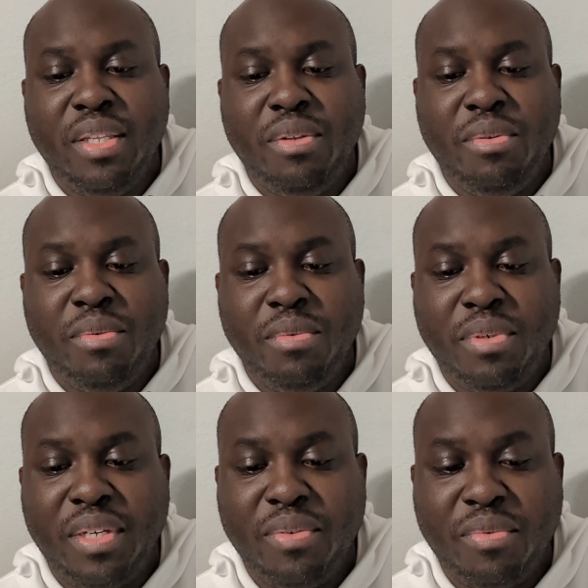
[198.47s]
You
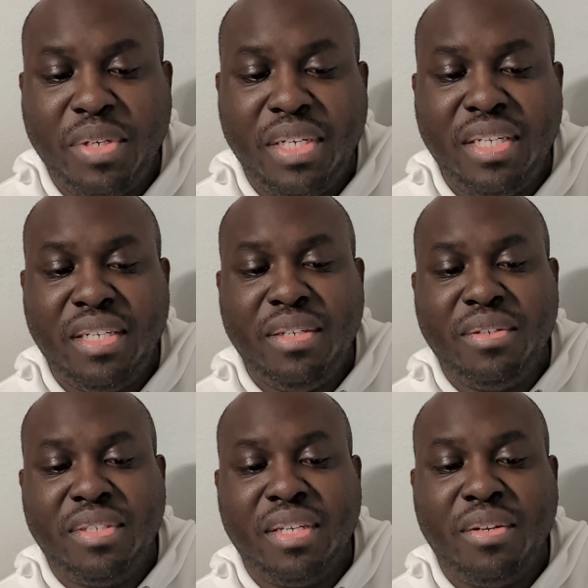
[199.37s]
can read it
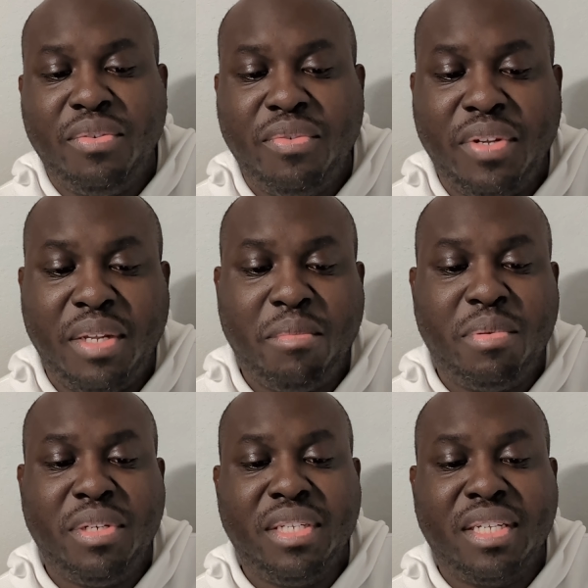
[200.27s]
yourself and
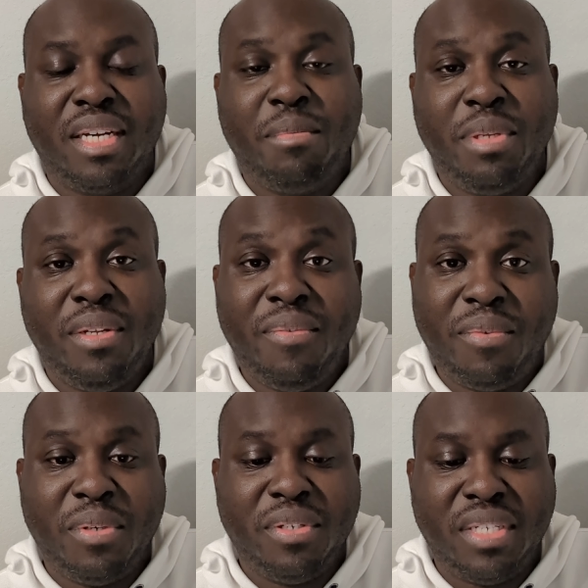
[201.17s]
print a copy
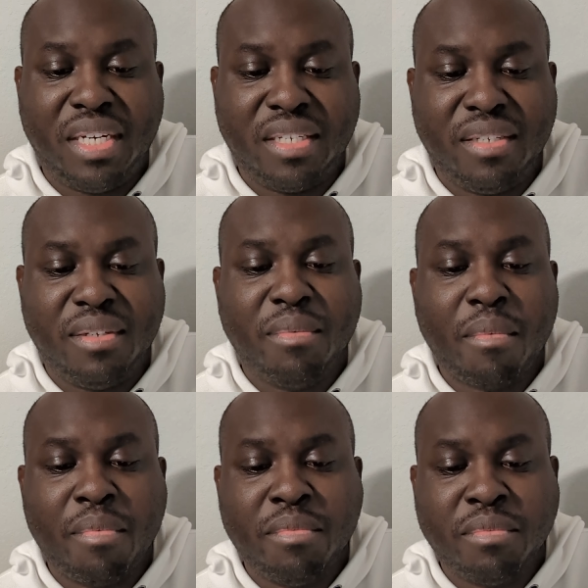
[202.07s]
for your doctor.
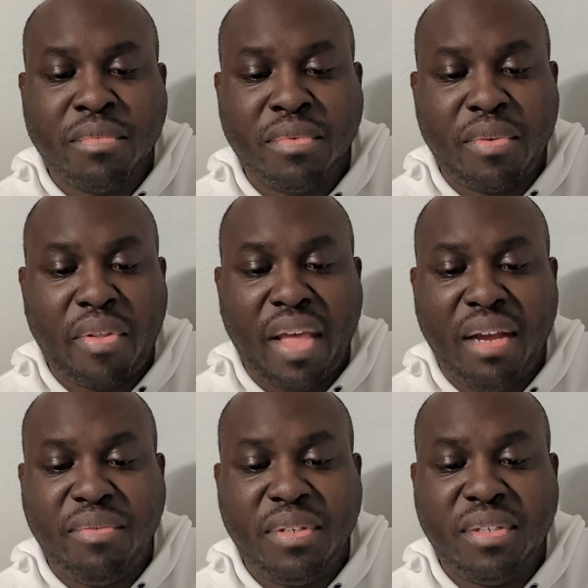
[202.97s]

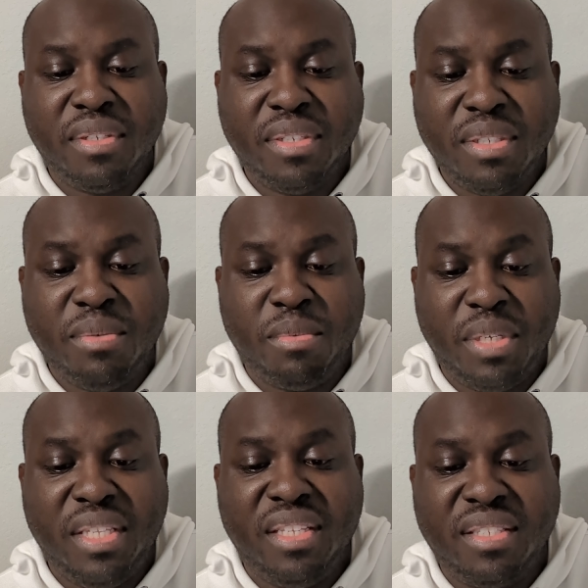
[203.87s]
After you
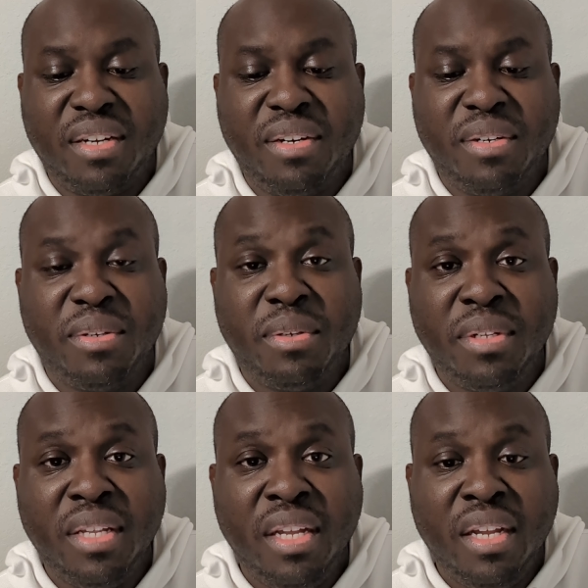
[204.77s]
read this
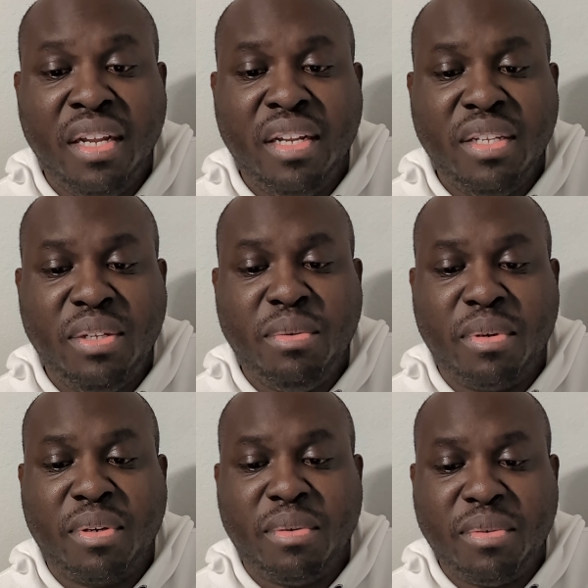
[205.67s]
article, you
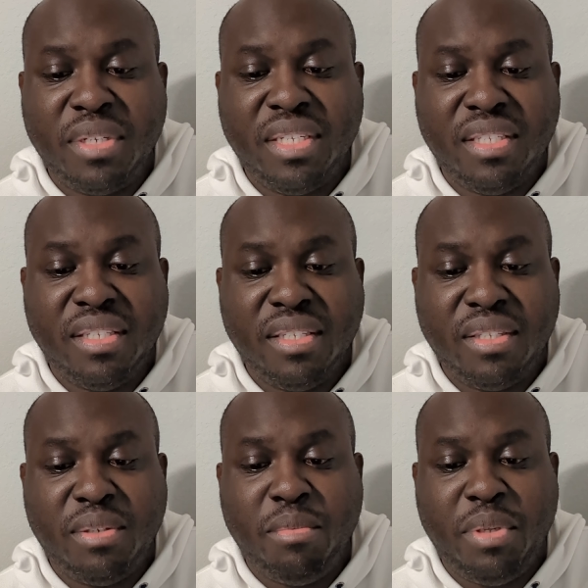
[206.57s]
are going
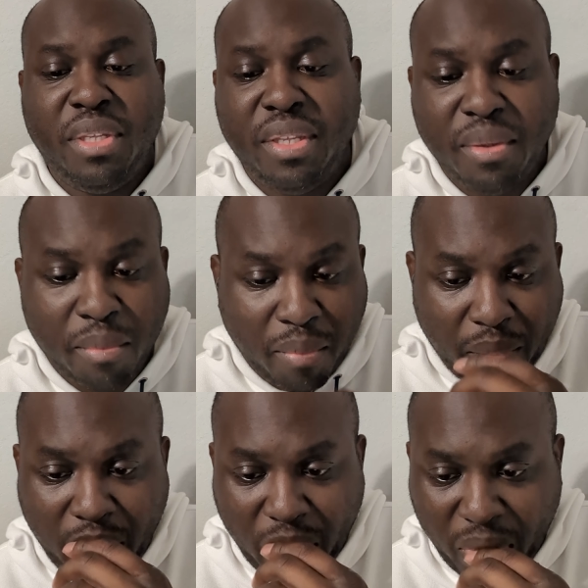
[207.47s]
to be
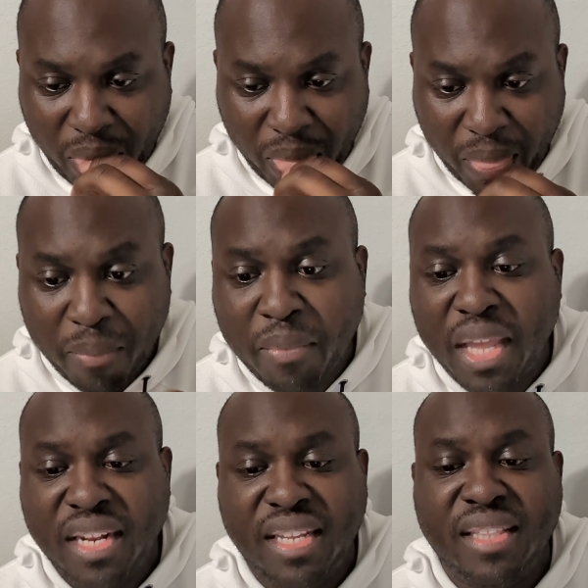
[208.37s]

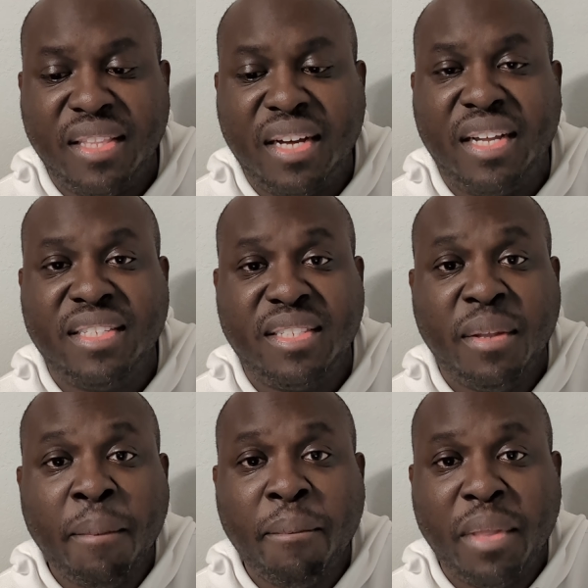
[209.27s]
at a loss
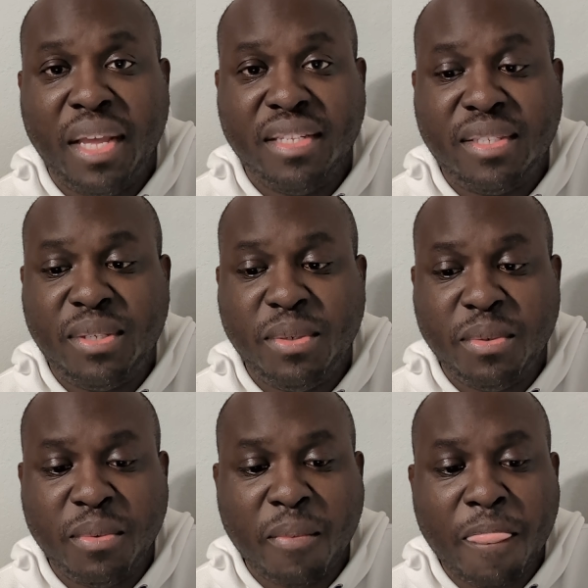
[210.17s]
as
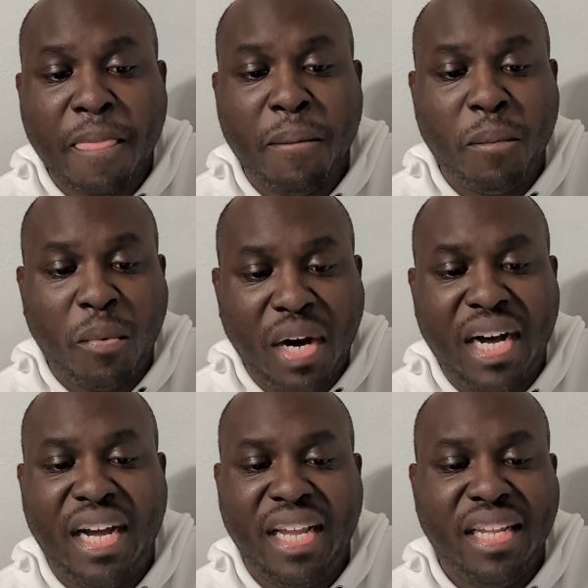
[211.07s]
to
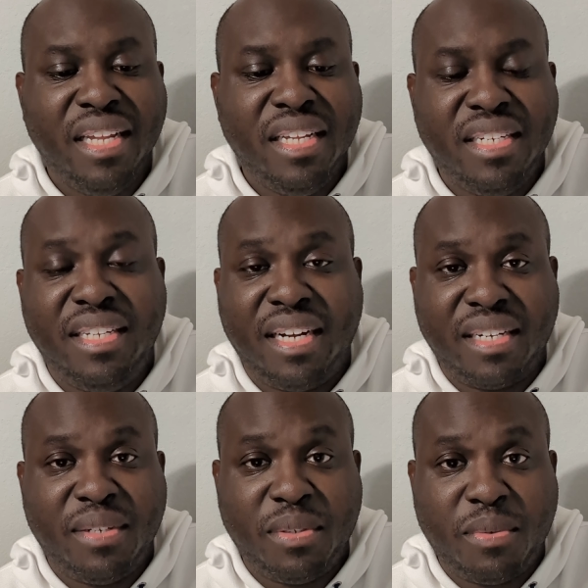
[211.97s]
why
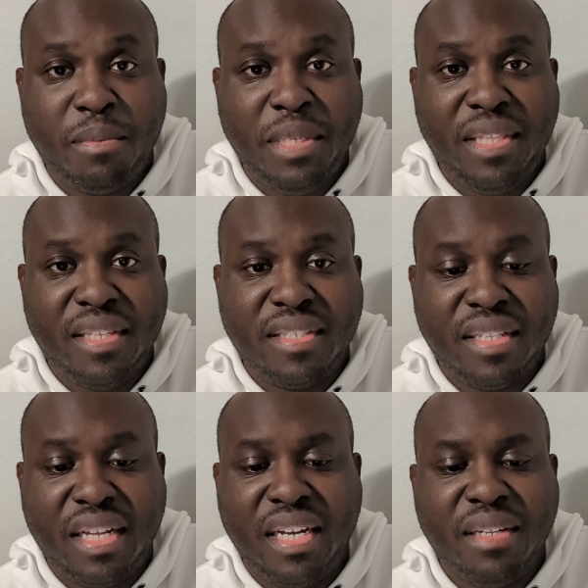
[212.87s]
doctors repeat this
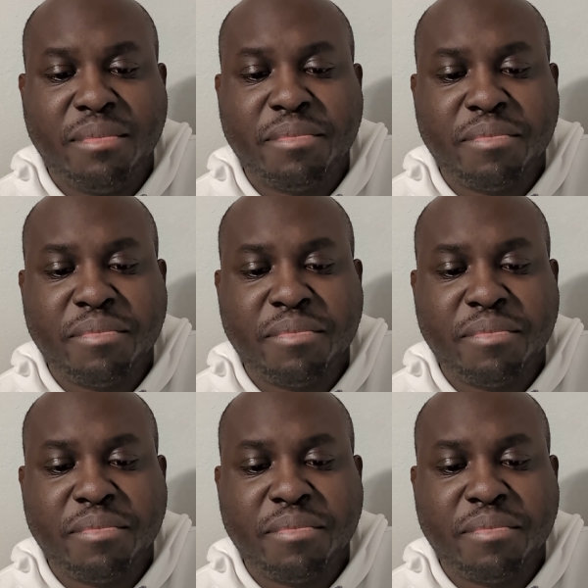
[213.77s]
lie.